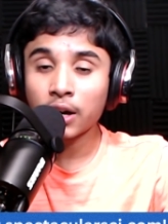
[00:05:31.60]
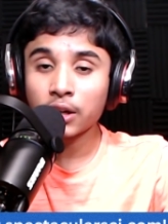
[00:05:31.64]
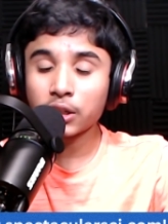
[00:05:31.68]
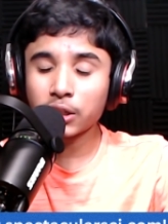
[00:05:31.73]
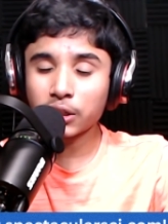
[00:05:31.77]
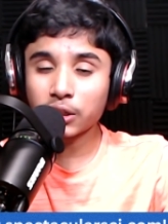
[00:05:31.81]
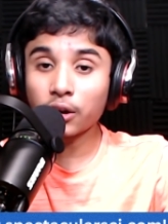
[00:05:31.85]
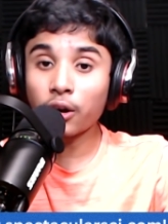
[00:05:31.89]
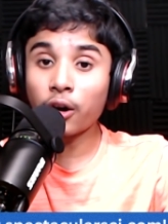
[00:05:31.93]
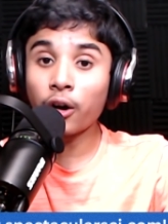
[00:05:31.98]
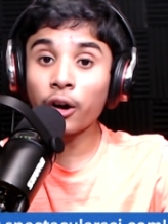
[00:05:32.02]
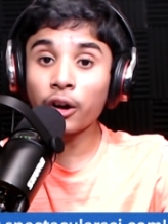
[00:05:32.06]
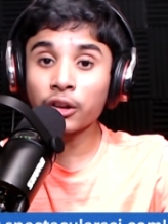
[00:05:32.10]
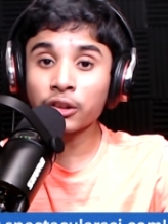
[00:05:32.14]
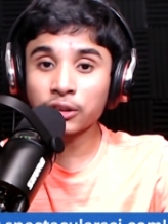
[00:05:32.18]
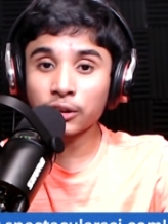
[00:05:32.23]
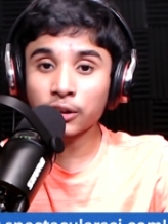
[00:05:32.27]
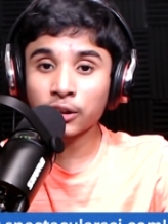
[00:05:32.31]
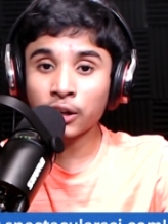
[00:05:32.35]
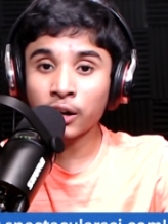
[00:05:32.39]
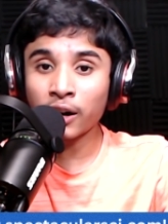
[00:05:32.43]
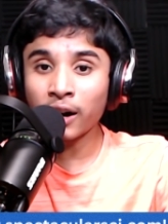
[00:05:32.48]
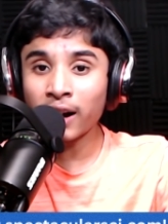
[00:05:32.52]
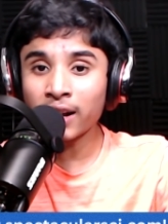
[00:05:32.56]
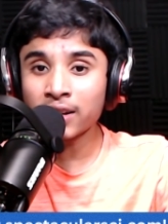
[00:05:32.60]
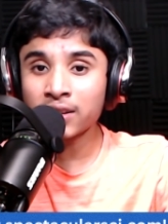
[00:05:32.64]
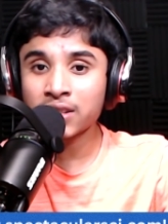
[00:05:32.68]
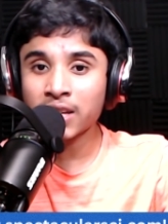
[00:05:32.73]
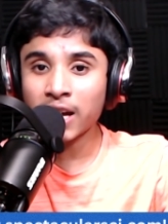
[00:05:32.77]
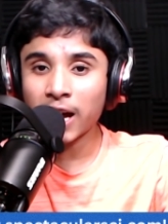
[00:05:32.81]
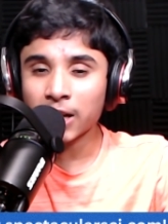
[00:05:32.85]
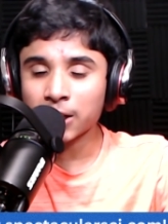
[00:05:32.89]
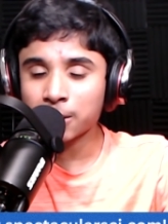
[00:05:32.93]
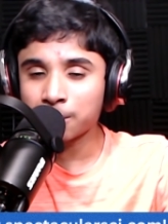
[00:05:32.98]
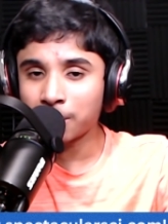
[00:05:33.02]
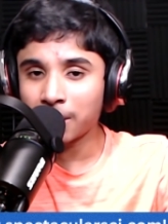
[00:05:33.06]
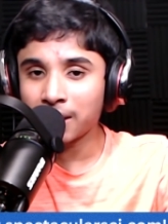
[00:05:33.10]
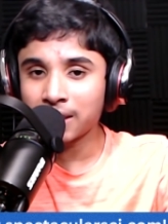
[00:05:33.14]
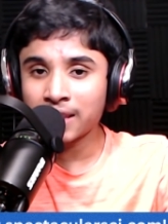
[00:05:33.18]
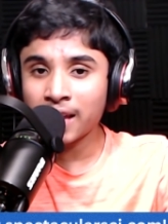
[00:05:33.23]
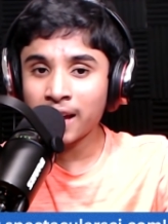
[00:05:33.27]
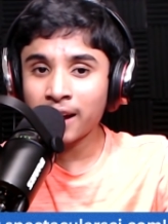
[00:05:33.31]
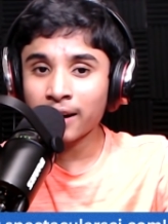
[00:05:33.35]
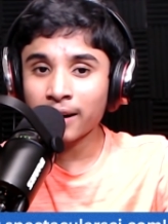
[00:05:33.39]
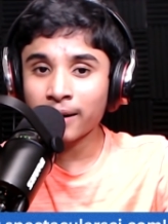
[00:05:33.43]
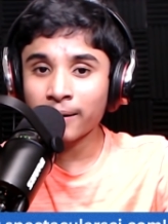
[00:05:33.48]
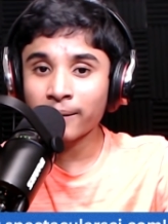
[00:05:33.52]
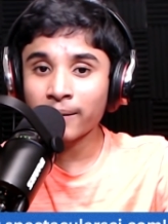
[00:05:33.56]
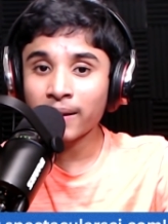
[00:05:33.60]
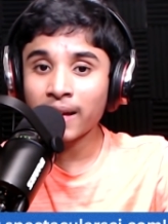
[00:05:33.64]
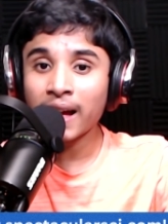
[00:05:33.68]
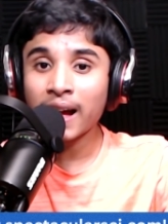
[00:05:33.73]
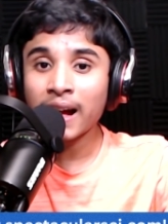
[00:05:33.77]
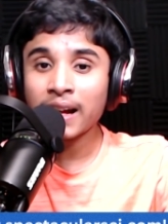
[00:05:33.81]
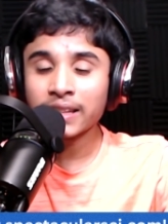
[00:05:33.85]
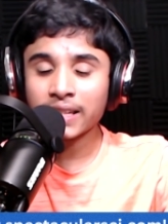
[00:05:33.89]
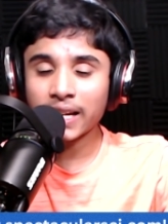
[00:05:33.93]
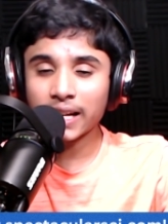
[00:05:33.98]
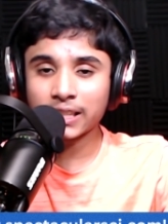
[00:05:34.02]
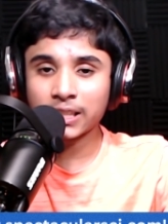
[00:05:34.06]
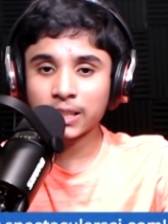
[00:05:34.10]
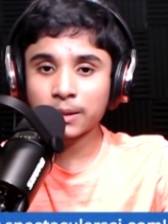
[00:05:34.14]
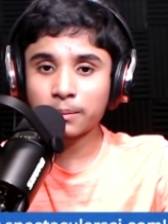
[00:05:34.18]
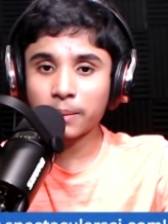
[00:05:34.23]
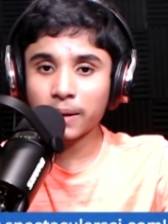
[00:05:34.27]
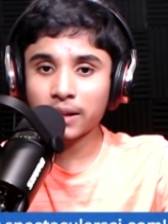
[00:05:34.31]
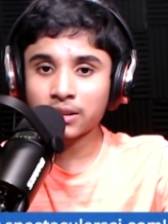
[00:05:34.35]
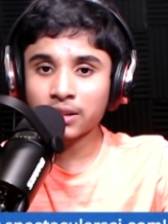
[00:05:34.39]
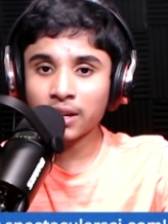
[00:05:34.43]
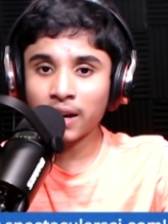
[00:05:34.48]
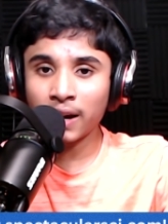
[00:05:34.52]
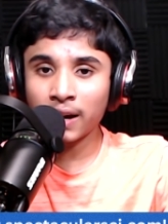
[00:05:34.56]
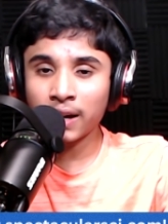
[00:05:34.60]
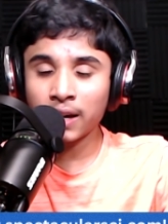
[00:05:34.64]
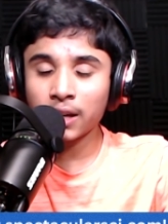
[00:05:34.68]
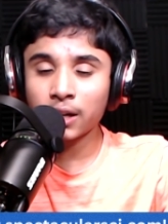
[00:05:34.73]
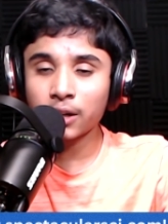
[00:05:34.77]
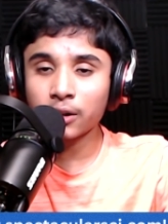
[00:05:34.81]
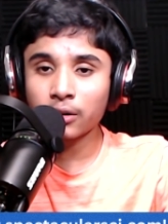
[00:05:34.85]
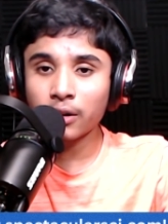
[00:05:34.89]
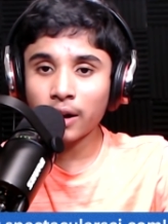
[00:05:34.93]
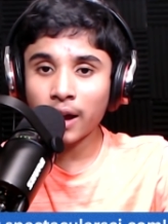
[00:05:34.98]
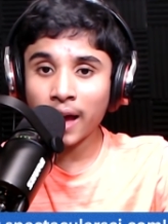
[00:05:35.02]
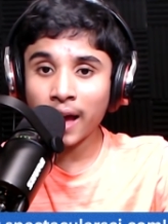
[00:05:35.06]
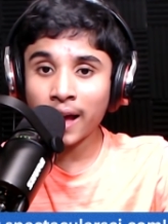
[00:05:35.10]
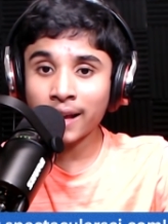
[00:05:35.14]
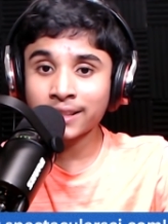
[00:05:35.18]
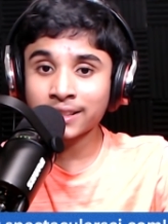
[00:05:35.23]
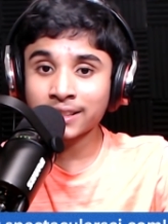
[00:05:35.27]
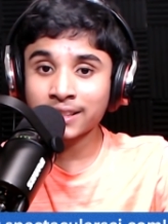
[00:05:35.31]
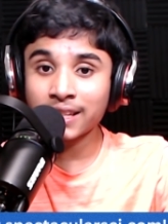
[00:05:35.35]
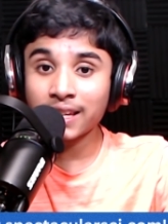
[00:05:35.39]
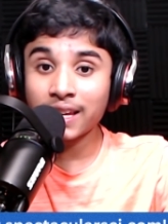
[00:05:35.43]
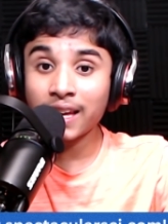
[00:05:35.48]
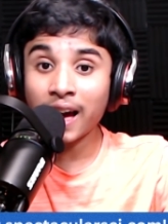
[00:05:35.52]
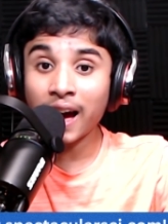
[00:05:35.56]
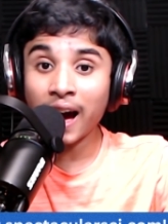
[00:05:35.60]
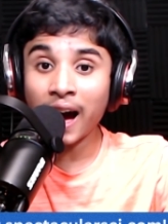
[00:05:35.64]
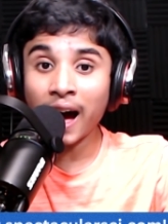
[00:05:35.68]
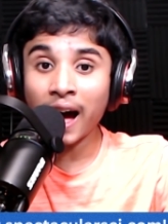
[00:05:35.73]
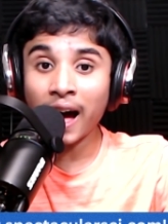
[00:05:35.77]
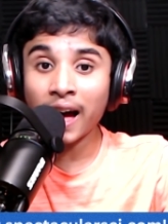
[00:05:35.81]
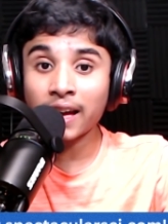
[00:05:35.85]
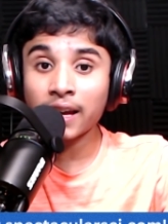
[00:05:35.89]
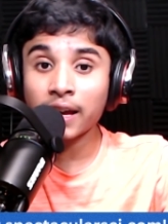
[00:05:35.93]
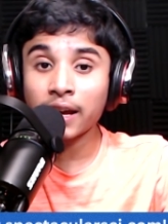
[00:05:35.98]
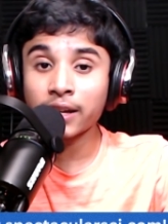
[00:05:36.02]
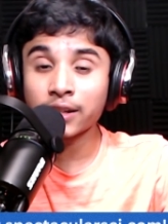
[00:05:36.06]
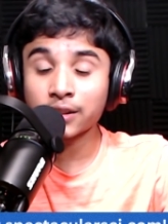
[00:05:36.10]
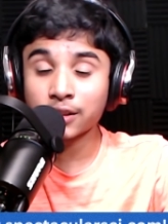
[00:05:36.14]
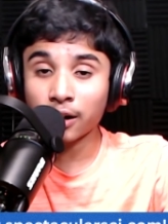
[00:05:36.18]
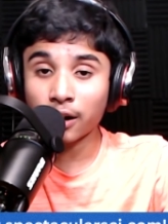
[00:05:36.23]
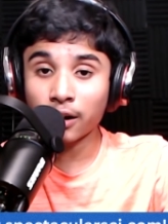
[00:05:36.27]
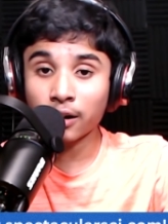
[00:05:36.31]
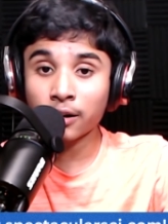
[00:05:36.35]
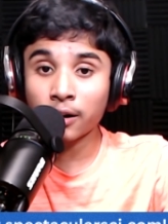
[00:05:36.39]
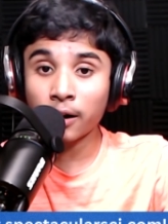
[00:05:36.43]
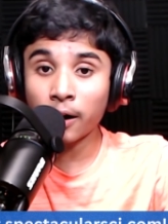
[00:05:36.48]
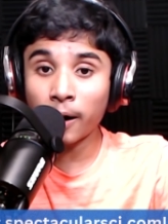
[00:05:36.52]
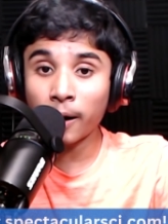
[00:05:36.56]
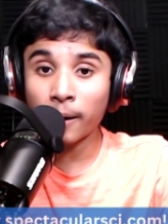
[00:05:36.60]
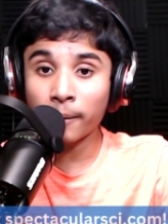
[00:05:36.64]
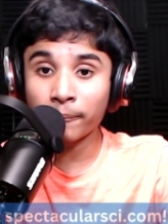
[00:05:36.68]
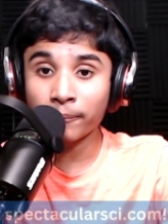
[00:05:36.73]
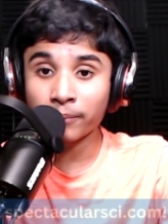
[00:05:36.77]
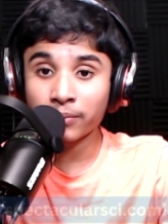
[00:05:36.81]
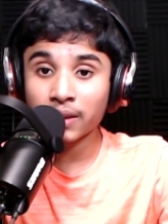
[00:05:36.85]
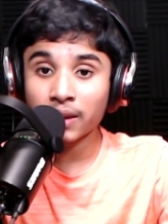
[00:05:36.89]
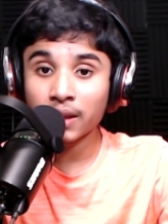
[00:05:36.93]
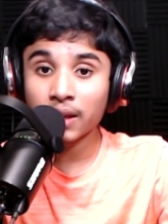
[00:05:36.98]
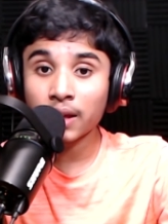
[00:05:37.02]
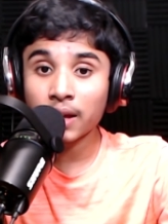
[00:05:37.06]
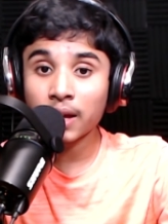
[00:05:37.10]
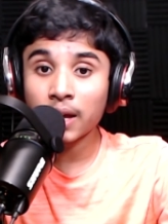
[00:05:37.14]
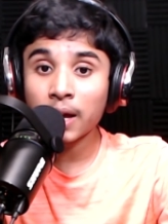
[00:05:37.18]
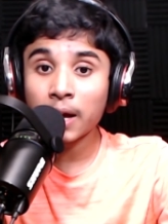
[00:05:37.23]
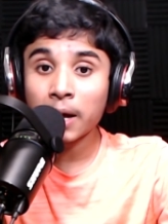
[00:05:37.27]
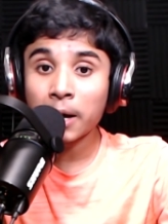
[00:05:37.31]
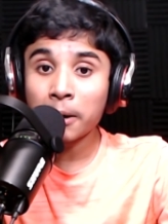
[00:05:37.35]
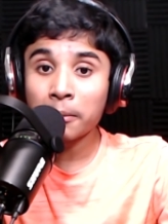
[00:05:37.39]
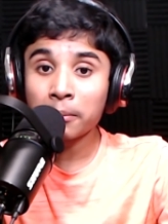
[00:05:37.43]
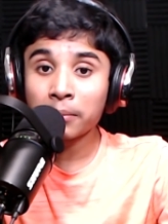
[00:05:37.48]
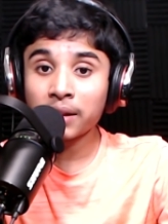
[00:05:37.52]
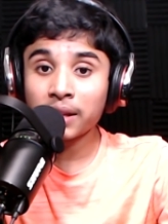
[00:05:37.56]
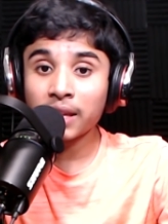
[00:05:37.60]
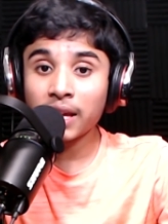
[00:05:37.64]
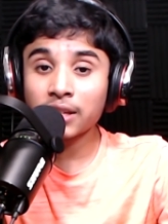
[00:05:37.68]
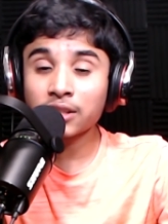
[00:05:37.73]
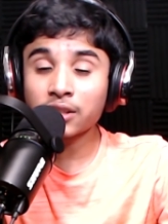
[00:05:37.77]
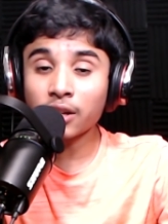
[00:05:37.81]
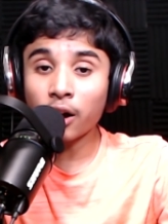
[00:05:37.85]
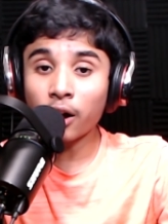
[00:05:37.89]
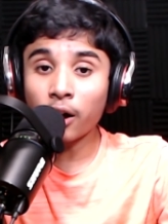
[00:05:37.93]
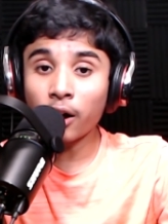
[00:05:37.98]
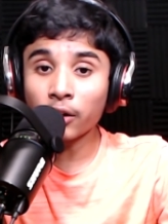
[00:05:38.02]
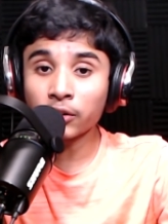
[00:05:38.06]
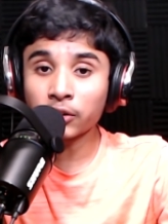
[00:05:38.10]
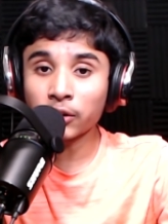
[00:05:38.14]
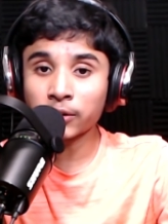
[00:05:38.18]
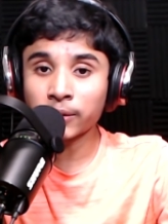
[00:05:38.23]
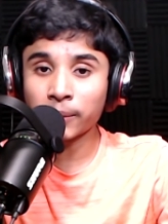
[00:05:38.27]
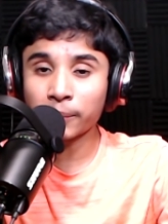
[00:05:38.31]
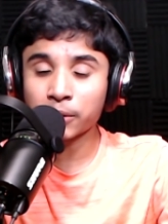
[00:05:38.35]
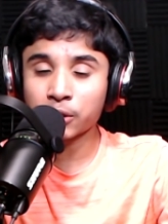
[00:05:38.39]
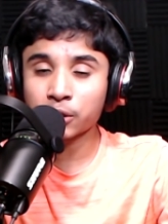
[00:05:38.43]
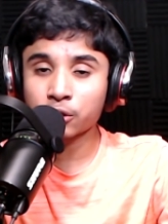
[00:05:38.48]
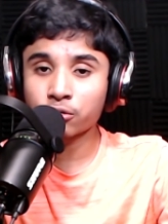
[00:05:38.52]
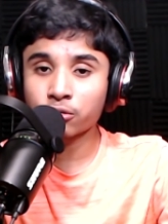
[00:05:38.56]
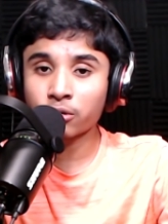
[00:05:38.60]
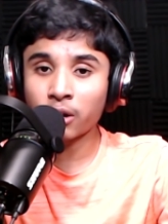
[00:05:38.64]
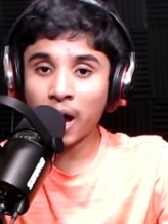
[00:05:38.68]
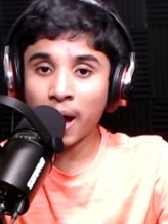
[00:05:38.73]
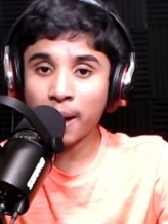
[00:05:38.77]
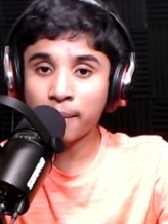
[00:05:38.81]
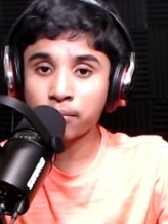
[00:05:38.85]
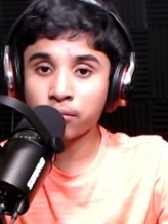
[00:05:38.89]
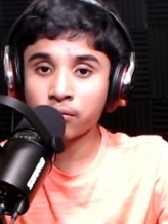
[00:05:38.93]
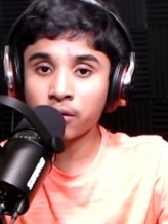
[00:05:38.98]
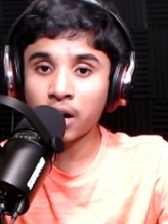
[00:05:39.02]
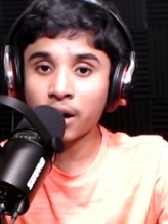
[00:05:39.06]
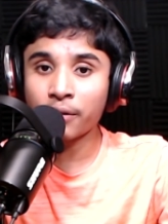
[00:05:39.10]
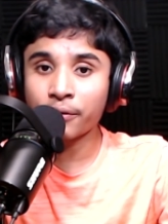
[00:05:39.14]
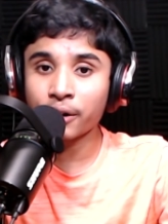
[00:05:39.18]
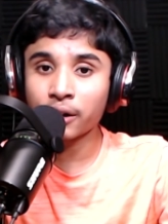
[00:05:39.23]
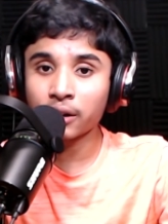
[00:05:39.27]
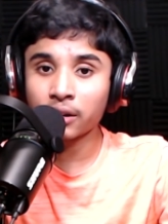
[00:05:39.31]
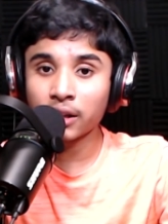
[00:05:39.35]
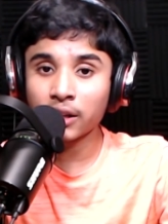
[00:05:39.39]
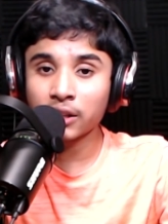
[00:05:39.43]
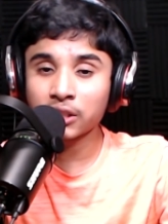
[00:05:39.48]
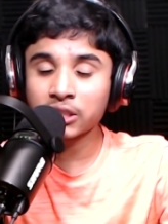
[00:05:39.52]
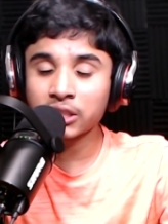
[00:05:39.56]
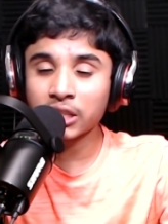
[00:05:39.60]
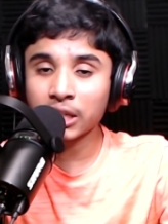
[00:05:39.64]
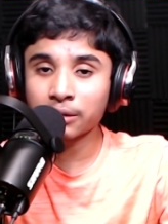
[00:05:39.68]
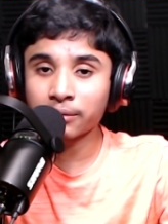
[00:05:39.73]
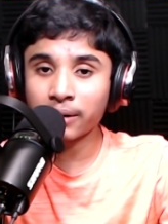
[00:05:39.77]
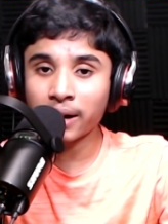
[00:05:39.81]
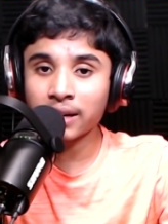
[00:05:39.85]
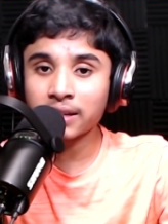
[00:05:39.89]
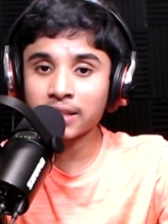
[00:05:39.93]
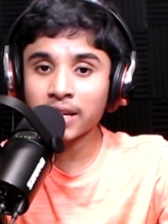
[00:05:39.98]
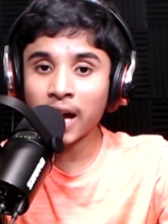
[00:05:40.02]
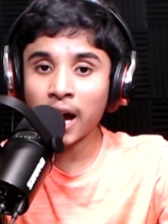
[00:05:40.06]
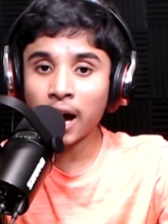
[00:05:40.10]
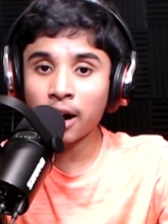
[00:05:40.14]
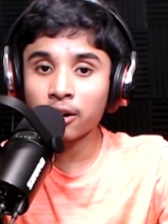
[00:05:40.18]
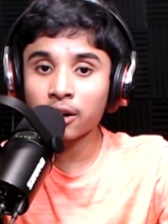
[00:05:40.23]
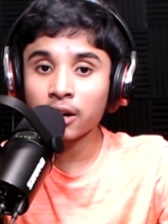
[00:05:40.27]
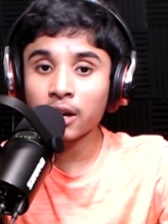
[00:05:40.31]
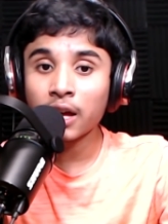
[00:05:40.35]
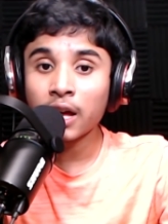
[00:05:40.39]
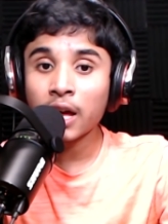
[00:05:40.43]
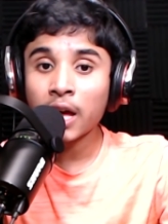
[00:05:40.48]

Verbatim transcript: You can also contact me there. That's spectacularsci.com please also subscribe wherever you're listening right now.